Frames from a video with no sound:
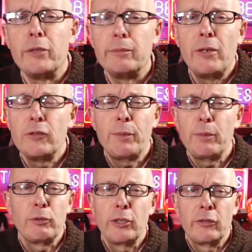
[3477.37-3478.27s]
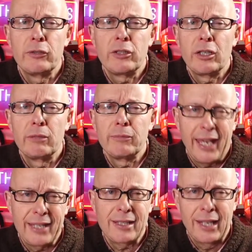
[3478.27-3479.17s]
that most people know the term
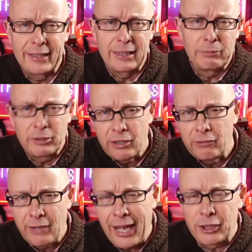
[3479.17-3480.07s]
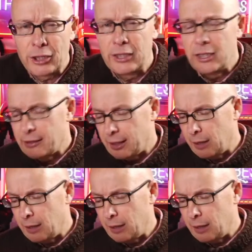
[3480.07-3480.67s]
gaslighting, but don't actually know it came